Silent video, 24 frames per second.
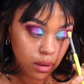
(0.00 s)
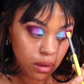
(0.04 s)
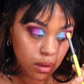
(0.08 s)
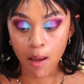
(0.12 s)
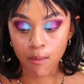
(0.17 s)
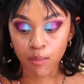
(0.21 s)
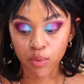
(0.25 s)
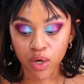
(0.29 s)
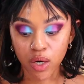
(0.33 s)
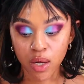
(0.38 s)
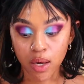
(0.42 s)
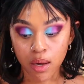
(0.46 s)

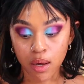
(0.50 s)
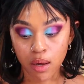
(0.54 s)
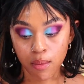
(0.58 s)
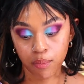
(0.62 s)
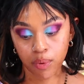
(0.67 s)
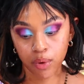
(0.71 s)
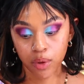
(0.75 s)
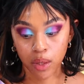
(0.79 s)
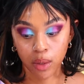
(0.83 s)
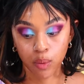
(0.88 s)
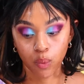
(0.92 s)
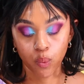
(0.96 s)
I'm gonna
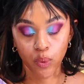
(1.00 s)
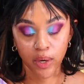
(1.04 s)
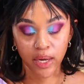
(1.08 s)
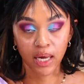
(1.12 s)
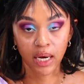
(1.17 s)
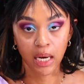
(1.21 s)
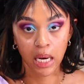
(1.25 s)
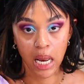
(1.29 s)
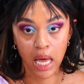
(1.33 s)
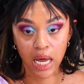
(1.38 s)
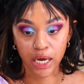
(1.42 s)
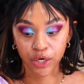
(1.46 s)
put a wing
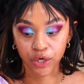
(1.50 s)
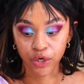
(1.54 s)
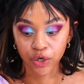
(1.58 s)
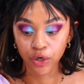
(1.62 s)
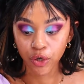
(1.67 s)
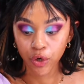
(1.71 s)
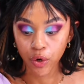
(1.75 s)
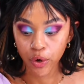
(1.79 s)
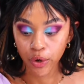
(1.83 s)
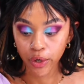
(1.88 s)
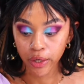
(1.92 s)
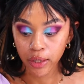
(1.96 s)
liner
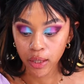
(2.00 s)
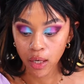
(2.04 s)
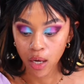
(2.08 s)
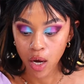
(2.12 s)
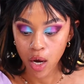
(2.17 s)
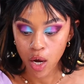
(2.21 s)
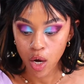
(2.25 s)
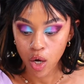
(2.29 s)
on,